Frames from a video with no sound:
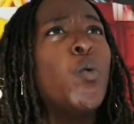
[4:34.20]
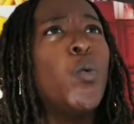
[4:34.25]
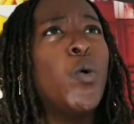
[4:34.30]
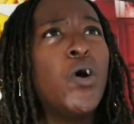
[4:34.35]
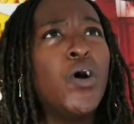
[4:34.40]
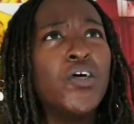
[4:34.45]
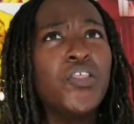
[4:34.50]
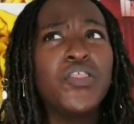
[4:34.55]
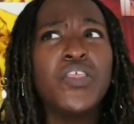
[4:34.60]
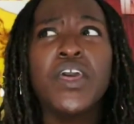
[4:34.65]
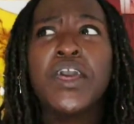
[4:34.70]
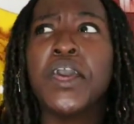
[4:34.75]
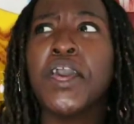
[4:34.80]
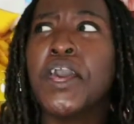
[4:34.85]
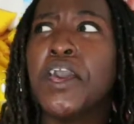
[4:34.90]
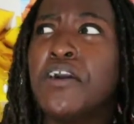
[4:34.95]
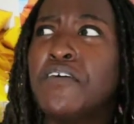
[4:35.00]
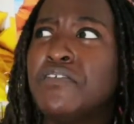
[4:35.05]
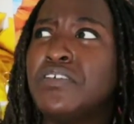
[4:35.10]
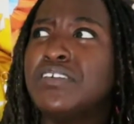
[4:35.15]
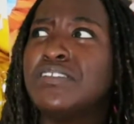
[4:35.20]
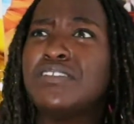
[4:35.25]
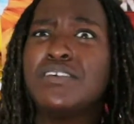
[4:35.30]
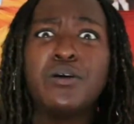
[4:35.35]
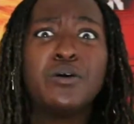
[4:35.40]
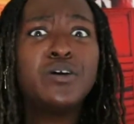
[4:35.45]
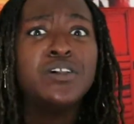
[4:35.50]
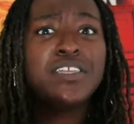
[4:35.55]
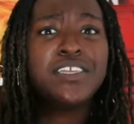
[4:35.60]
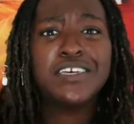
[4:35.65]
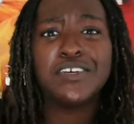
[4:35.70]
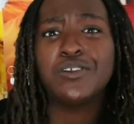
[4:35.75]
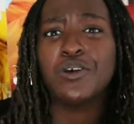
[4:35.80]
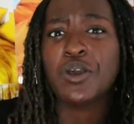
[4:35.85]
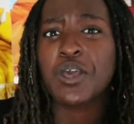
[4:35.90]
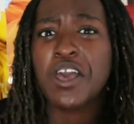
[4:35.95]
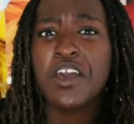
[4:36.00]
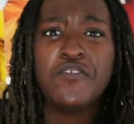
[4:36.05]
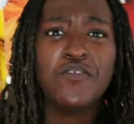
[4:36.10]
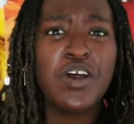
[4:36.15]
worth every single
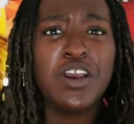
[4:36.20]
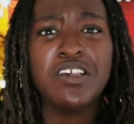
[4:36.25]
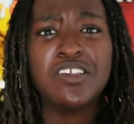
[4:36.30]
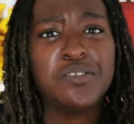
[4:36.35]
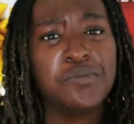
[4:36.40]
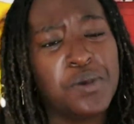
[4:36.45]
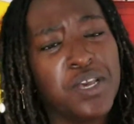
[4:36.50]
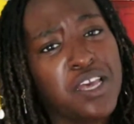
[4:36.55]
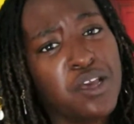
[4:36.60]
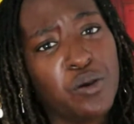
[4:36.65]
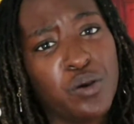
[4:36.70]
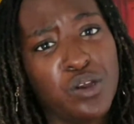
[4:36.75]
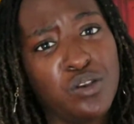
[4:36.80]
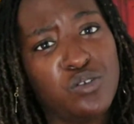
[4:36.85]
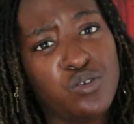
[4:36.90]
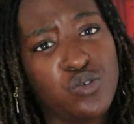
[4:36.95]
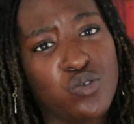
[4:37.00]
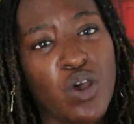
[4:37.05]
TikTok everyone is making going to